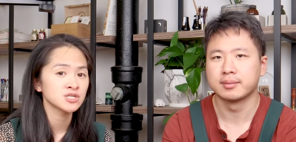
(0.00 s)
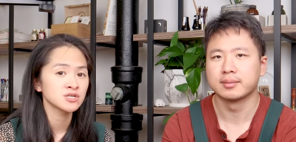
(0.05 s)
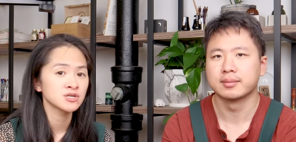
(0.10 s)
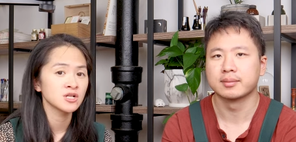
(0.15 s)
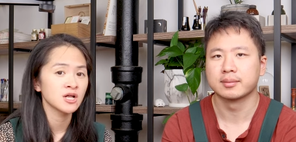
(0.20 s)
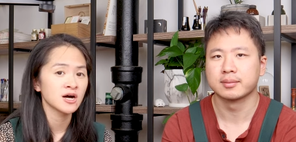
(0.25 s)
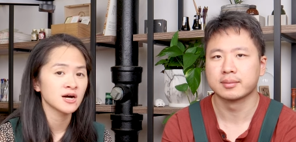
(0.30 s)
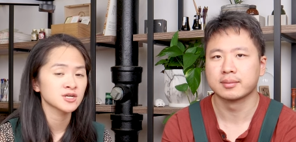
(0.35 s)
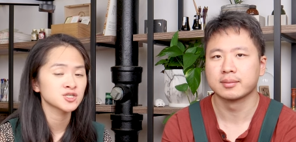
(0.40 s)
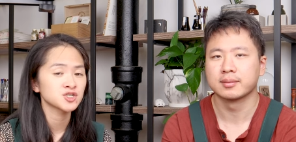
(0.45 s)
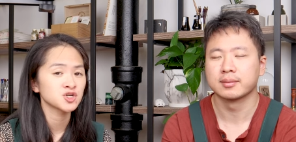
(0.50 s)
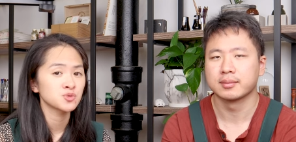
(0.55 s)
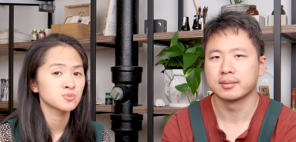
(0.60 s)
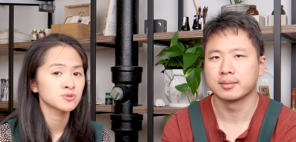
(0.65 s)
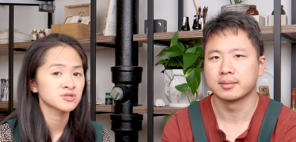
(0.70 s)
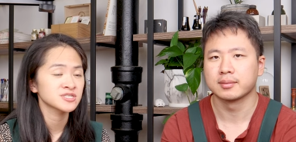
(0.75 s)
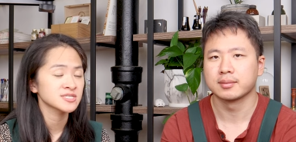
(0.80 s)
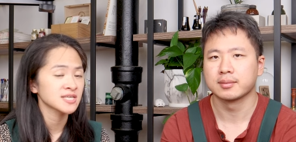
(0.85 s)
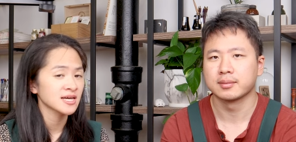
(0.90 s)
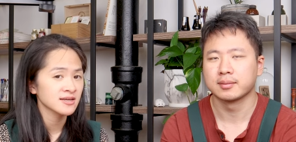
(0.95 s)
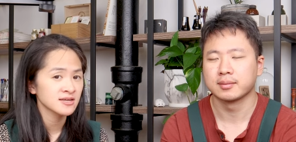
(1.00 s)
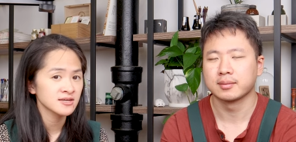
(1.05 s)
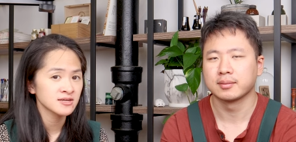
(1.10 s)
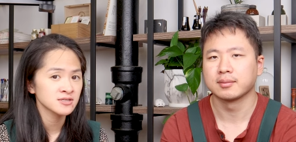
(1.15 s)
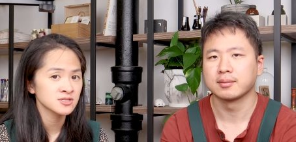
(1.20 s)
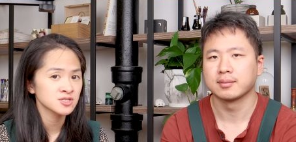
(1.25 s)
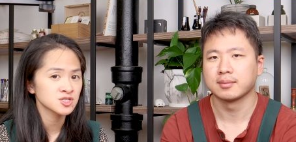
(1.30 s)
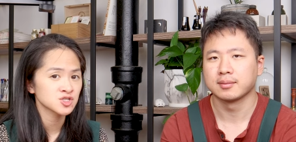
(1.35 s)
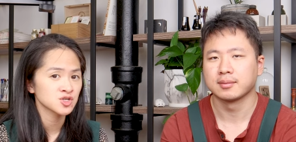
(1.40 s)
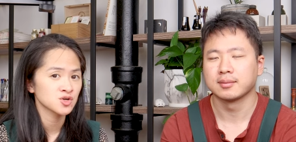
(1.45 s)
Speaker 1: till October
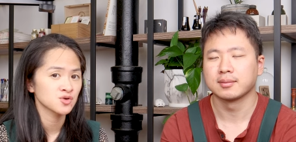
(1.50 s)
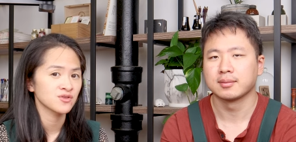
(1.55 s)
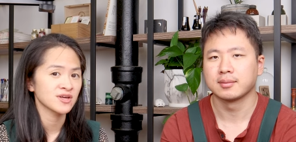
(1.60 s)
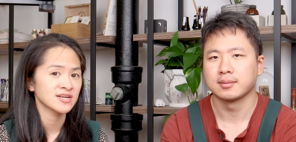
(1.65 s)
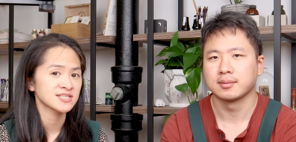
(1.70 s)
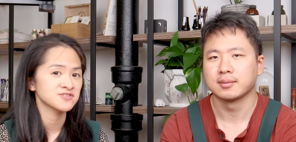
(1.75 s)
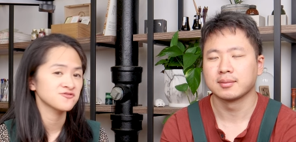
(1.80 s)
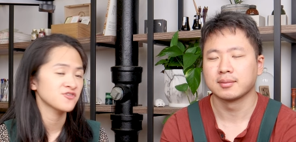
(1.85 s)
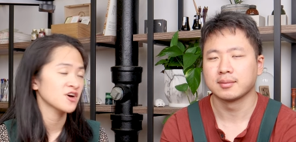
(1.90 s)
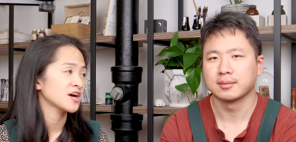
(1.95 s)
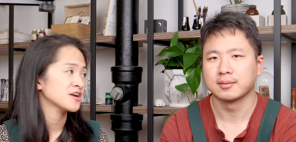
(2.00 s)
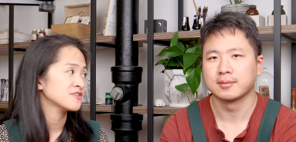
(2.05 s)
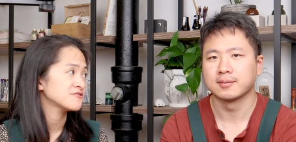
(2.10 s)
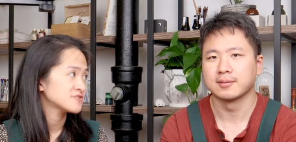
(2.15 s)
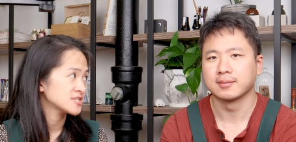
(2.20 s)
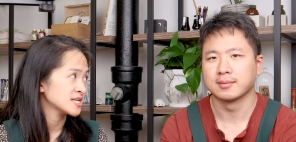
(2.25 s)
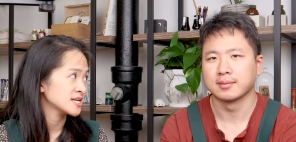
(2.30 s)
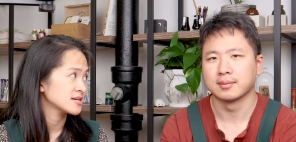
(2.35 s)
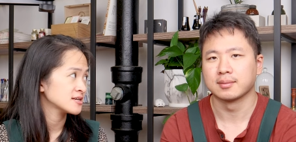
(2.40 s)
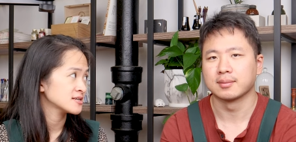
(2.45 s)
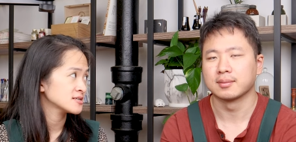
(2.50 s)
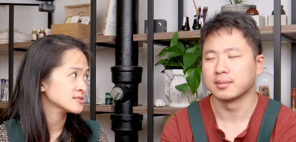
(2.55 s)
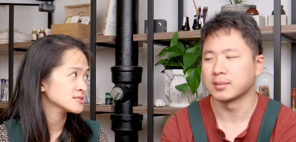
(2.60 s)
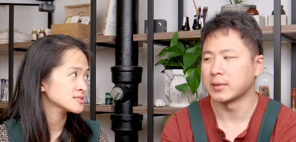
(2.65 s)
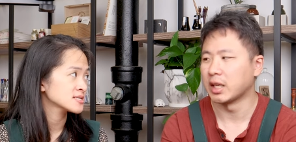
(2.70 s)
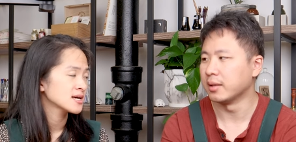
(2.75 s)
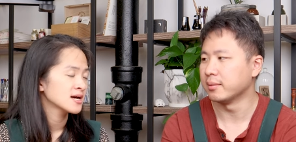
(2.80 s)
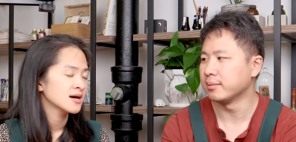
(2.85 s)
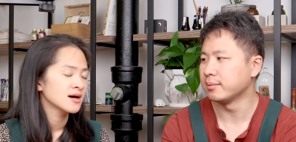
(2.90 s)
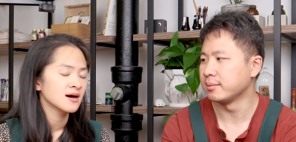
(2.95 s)
2nd, so that's five
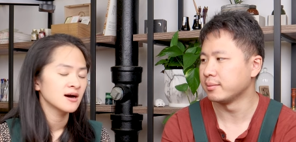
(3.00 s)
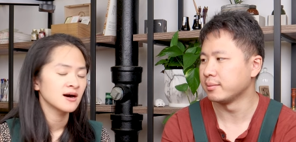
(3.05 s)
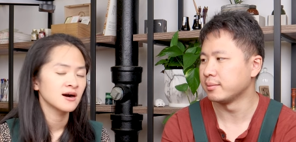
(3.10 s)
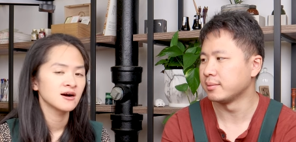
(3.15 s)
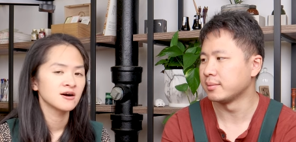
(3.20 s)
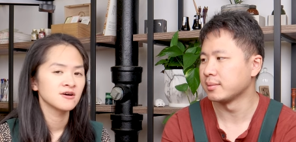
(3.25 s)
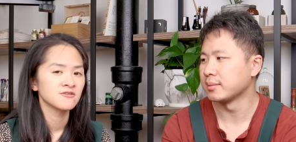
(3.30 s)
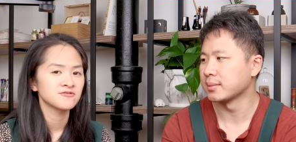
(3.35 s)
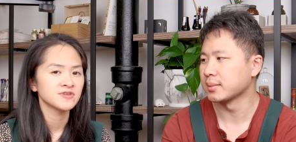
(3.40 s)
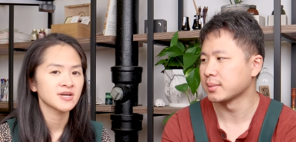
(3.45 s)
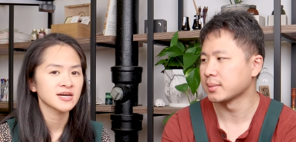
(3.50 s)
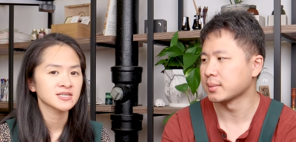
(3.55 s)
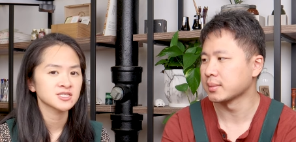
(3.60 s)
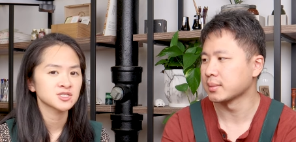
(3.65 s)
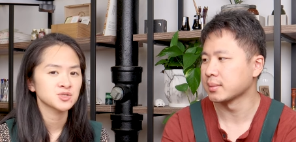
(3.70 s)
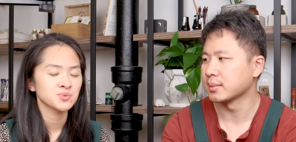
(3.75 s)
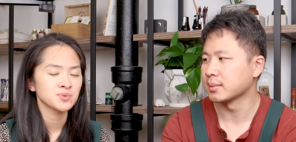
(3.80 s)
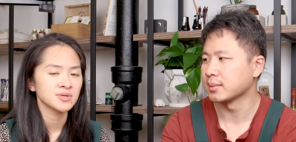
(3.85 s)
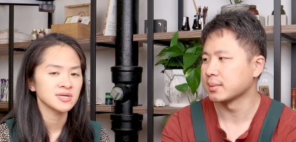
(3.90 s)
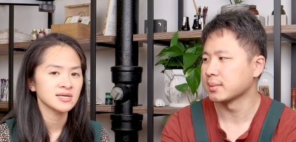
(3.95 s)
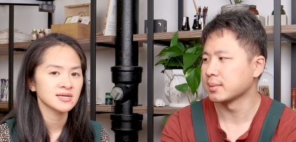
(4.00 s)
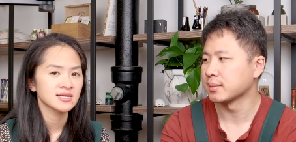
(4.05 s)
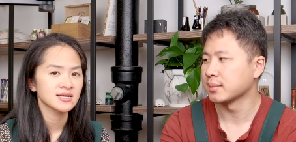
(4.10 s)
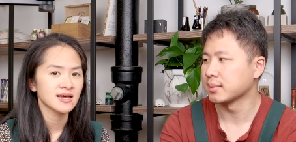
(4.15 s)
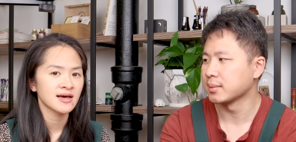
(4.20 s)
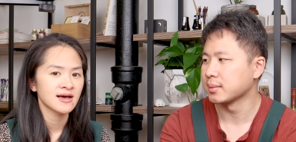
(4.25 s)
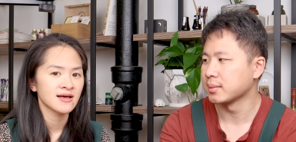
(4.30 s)
days yeah. of next week.